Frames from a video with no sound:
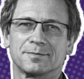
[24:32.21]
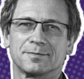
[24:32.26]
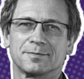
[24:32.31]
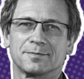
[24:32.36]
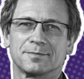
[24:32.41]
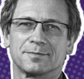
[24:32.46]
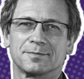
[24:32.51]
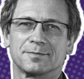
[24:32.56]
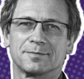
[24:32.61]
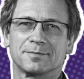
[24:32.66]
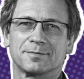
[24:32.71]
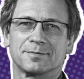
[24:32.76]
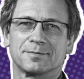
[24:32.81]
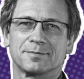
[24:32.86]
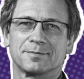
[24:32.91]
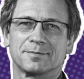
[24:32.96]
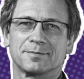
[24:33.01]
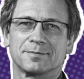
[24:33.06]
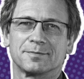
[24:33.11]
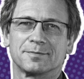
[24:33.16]

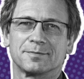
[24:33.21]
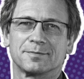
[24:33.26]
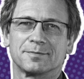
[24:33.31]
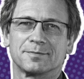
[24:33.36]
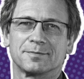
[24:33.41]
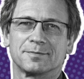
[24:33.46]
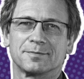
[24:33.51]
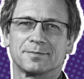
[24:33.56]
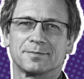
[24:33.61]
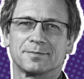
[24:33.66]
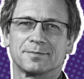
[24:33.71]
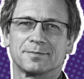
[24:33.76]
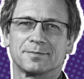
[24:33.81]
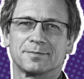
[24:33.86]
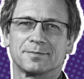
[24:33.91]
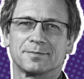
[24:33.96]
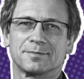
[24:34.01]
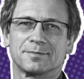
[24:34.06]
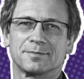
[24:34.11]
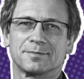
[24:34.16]

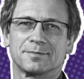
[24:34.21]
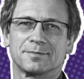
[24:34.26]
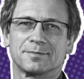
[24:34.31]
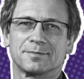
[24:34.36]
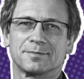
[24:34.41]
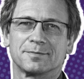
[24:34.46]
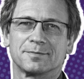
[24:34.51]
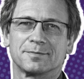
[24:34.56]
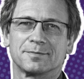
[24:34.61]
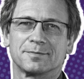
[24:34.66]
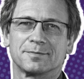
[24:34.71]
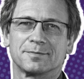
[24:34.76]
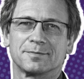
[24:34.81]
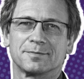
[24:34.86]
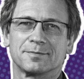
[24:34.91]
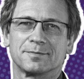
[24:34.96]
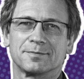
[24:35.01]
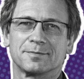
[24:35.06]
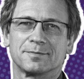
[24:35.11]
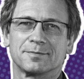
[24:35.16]

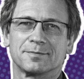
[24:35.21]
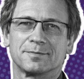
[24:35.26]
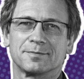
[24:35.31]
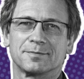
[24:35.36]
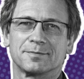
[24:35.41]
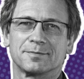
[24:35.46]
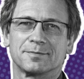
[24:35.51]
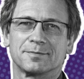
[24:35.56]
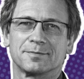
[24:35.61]
(no lip movement)